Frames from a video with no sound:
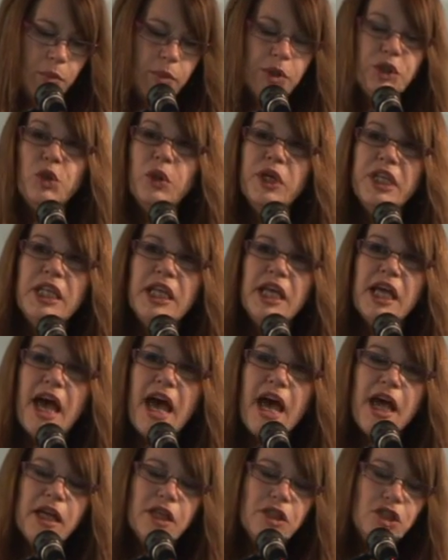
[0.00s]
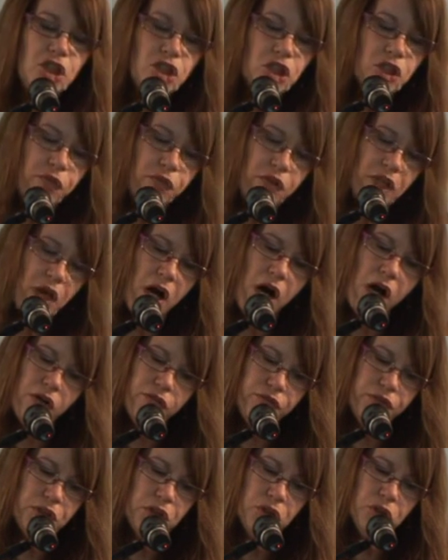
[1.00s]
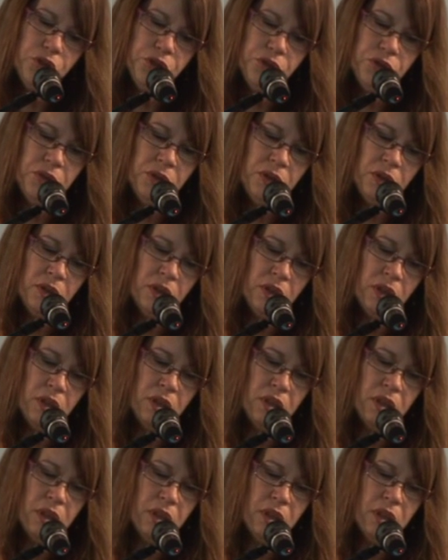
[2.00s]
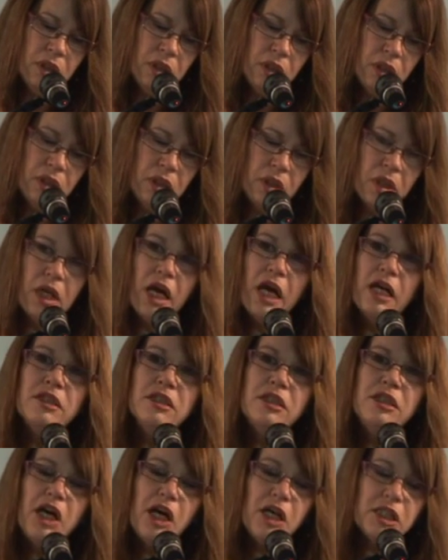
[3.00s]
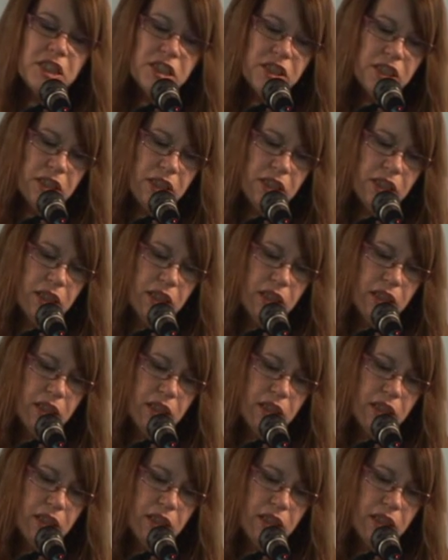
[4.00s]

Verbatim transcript: Between the edge of the afternoon and dusk,